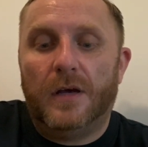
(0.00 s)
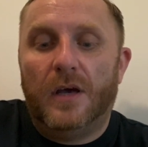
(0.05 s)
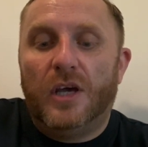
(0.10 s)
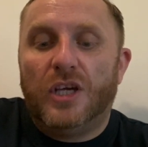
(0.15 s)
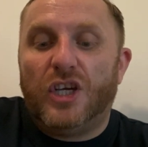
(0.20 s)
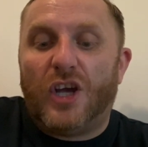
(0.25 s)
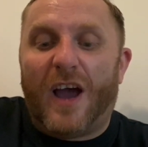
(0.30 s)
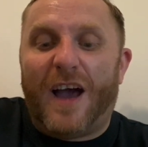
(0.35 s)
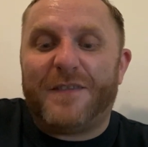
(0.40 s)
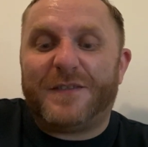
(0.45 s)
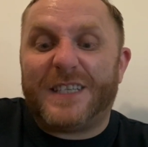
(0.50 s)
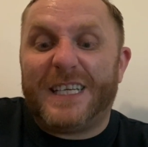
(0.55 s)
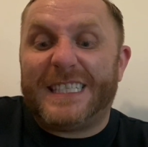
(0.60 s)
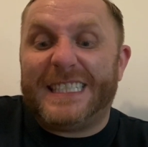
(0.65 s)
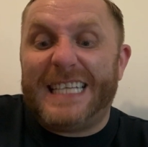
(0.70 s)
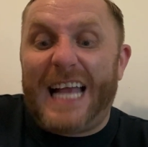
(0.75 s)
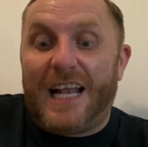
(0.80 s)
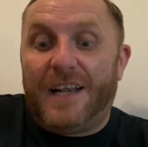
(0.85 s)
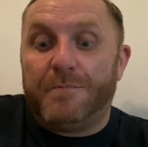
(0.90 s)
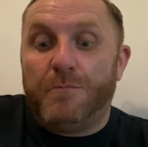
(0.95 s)
You have to
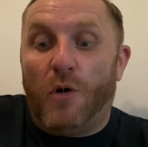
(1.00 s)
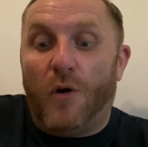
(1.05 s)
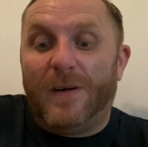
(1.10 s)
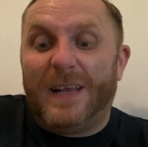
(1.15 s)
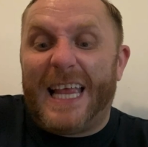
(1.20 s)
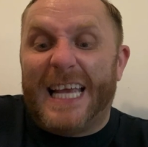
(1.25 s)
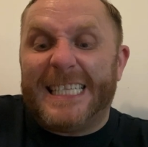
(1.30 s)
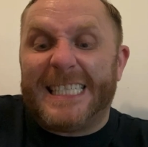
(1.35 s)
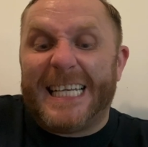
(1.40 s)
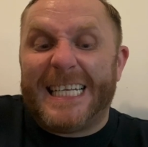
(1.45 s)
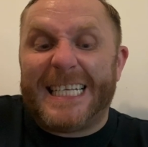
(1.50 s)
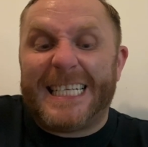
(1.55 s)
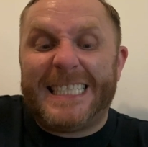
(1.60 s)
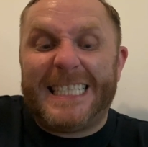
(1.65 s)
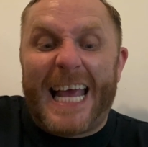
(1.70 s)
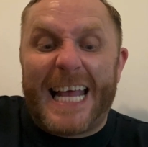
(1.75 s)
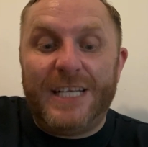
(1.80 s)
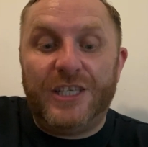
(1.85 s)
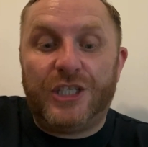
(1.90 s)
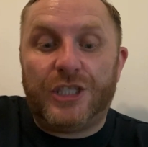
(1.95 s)
stand more or less at
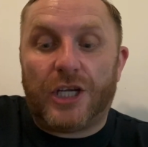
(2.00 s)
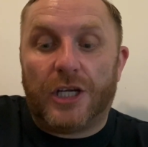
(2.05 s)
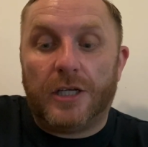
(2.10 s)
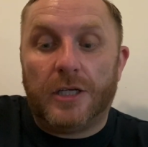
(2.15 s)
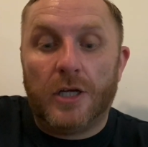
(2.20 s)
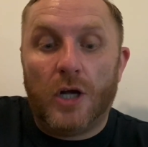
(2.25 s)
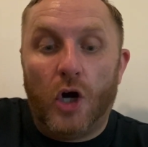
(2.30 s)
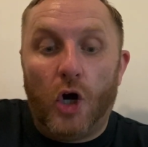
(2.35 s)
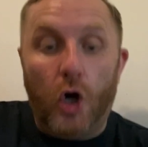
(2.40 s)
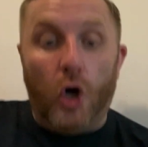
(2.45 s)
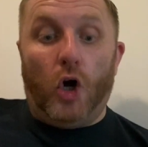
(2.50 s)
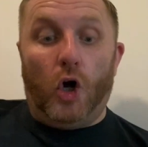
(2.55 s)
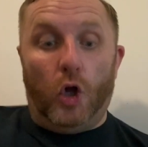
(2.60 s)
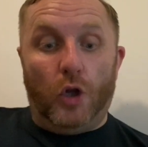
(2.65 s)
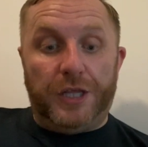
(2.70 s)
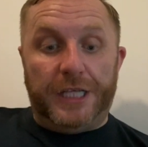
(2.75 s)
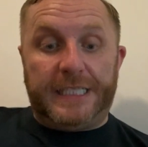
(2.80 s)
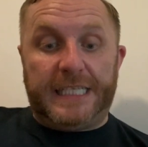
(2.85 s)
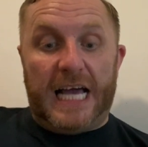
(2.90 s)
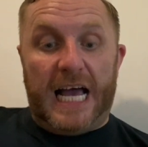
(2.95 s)
attention
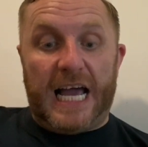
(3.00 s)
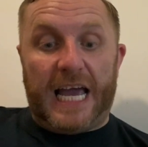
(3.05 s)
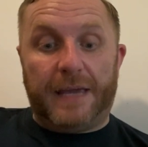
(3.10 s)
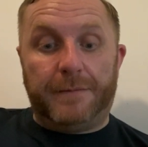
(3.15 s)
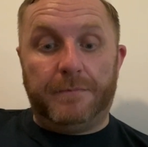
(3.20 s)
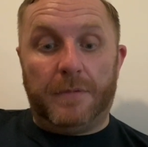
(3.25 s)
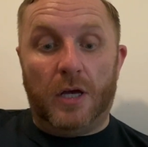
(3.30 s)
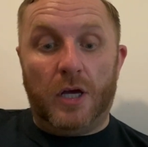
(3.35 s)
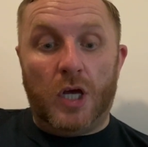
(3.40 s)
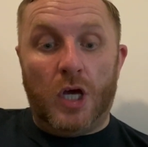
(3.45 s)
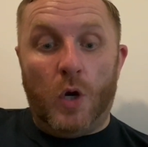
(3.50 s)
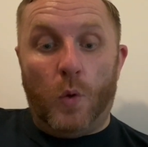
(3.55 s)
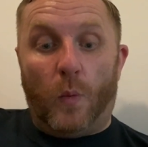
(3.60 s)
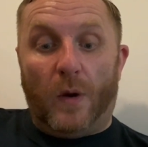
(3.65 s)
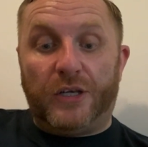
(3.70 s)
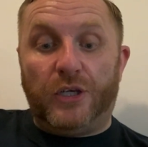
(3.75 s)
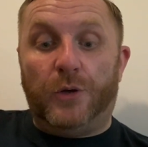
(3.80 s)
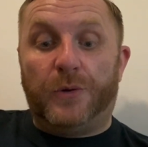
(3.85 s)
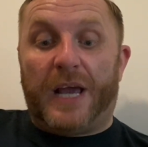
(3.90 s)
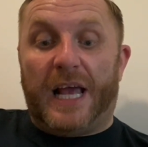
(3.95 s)
all the time
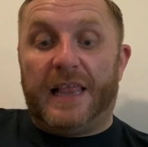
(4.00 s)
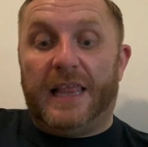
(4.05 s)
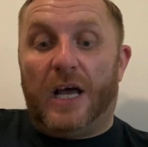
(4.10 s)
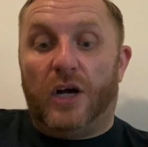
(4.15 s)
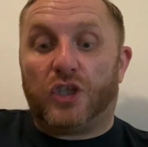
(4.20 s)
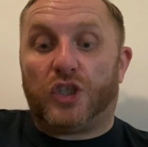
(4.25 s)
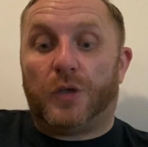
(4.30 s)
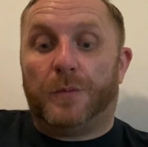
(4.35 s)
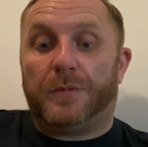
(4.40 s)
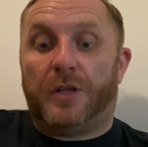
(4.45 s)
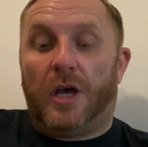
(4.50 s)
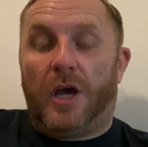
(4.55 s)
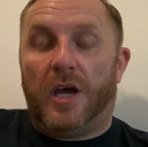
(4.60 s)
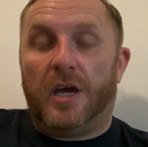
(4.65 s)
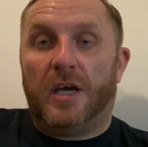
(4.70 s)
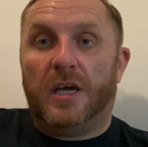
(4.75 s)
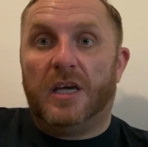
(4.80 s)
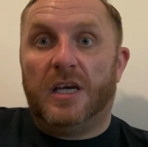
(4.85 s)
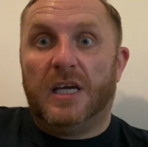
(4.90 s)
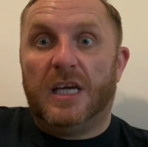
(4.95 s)
when you get locked up
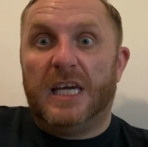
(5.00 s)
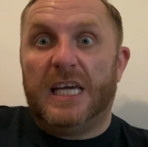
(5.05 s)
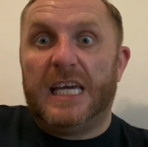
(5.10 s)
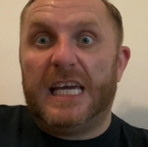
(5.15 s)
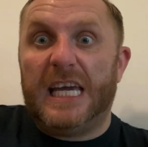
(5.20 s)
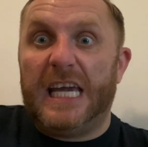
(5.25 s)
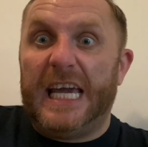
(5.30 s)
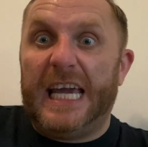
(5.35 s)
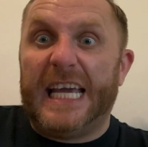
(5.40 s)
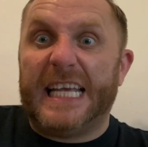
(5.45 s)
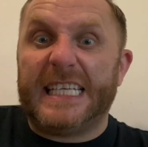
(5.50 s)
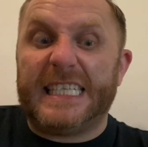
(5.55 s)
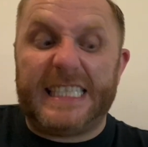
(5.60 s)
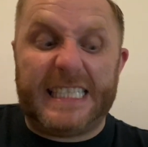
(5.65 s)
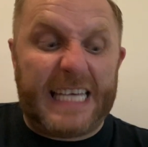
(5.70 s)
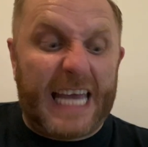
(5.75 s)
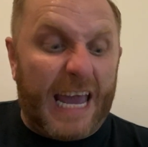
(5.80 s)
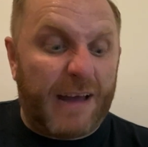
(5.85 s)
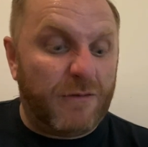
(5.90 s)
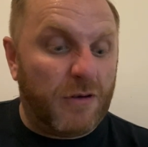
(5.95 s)
there. It's
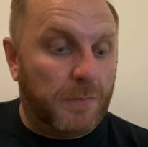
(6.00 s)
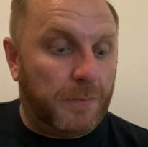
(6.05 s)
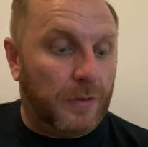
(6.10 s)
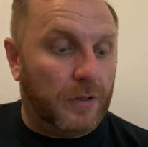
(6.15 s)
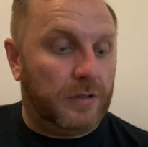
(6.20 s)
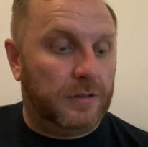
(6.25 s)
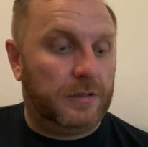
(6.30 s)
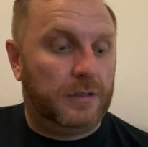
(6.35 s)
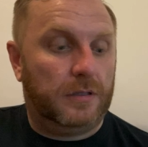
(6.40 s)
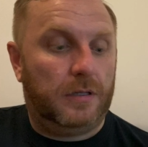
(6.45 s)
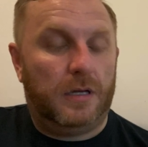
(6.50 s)
terrible."